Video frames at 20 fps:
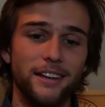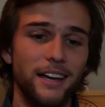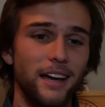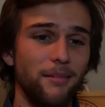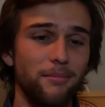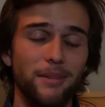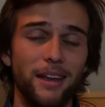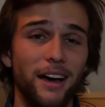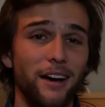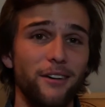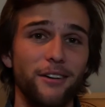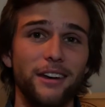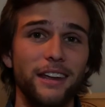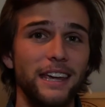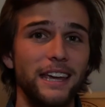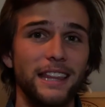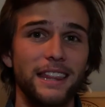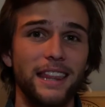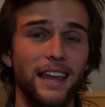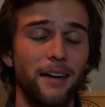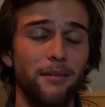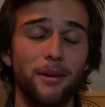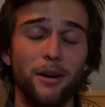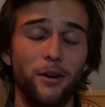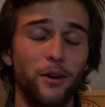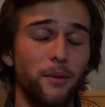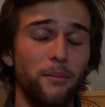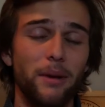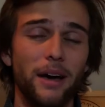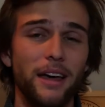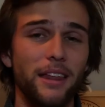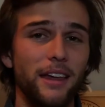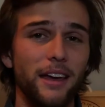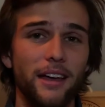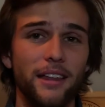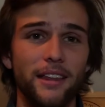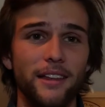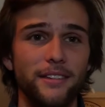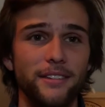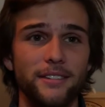I'm not gonna get. I'm not gonna buy
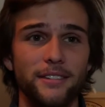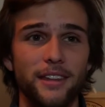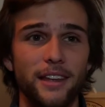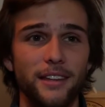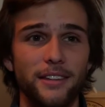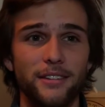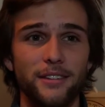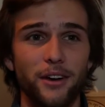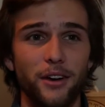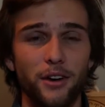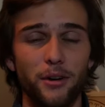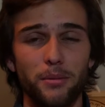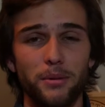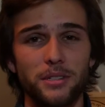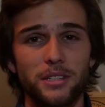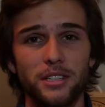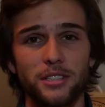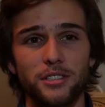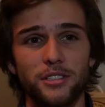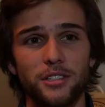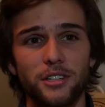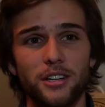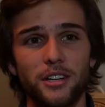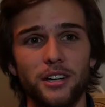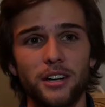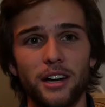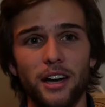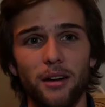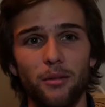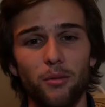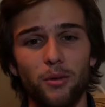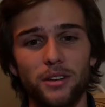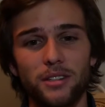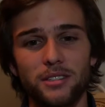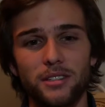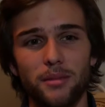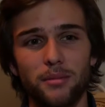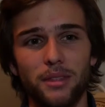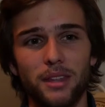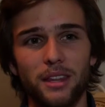that. That's that's 100% sure. I
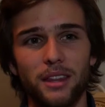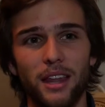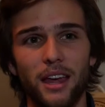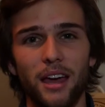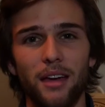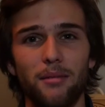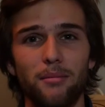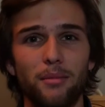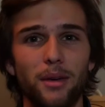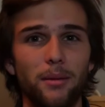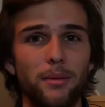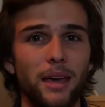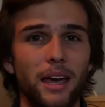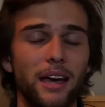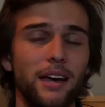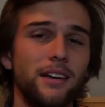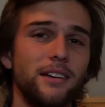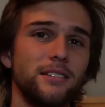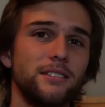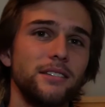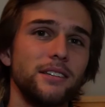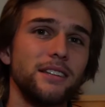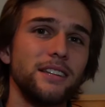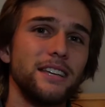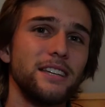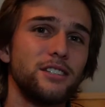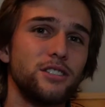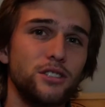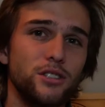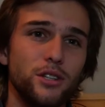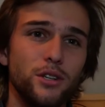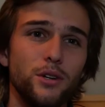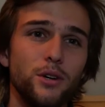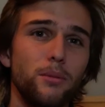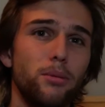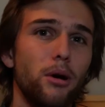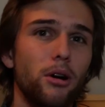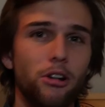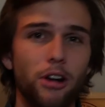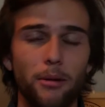want something that maybe has at least
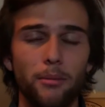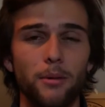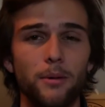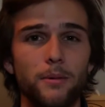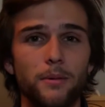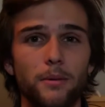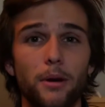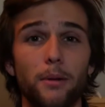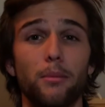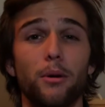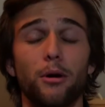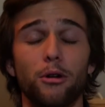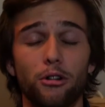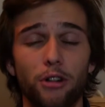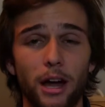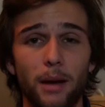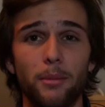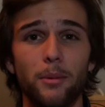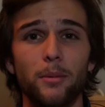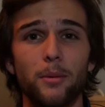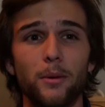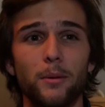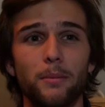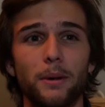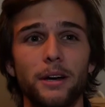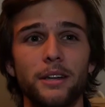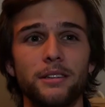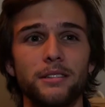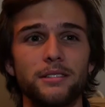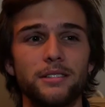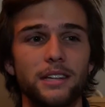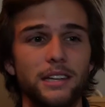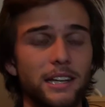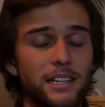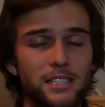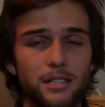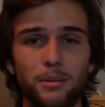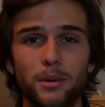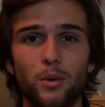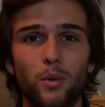two program, programmable buttons. It
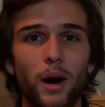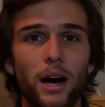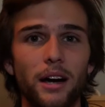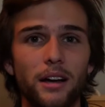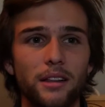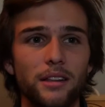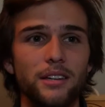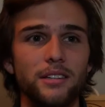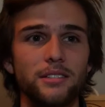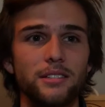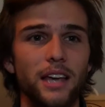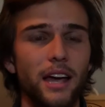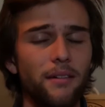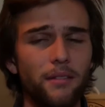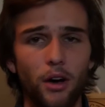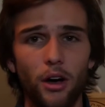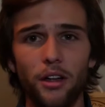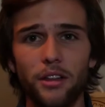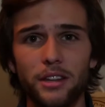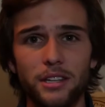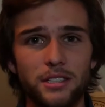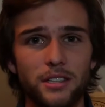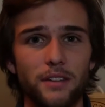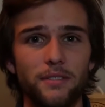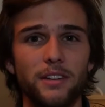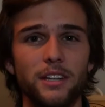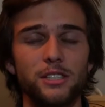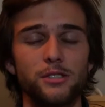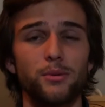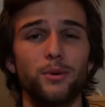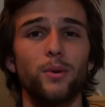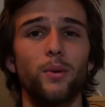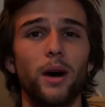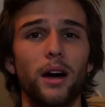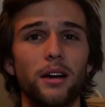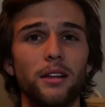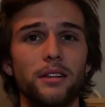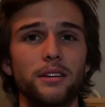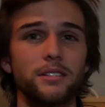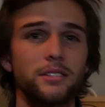needs to be wireless. All this stuff needs to be
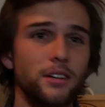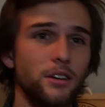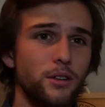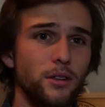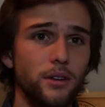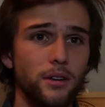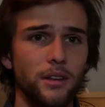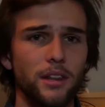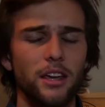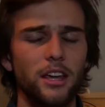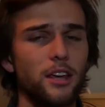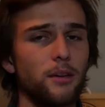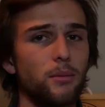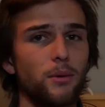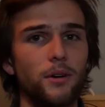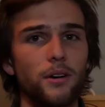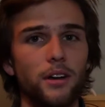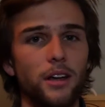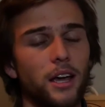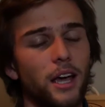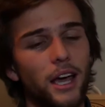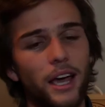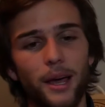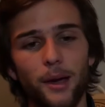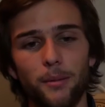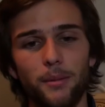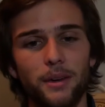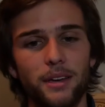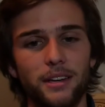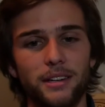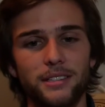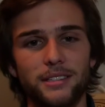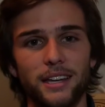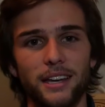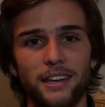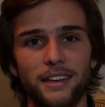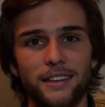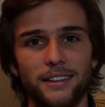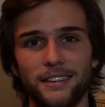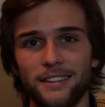wireless, including the keyboard,
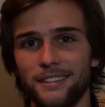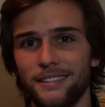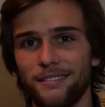because I